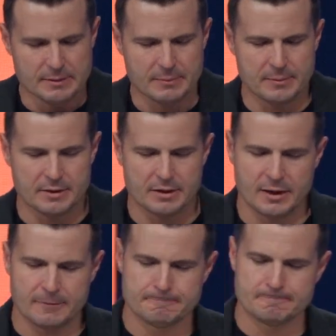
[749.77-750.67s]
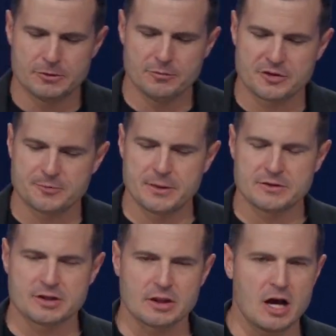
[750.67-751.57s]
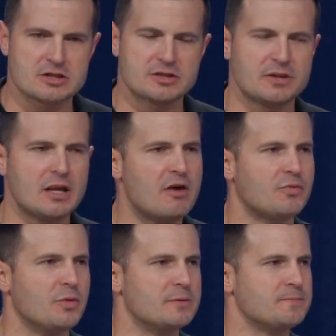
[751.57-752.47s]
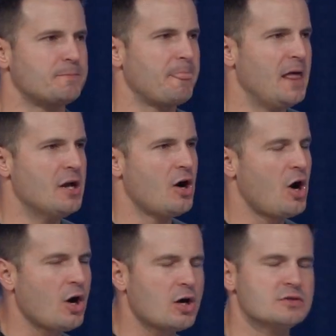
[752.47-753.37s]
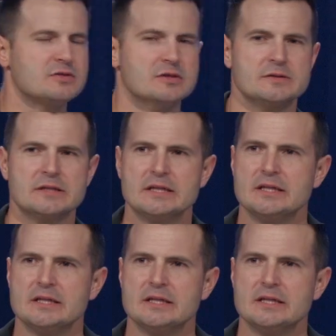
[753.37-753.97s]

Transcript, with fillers: Maybe you've experienced the loss of a loved one, and it hurts, and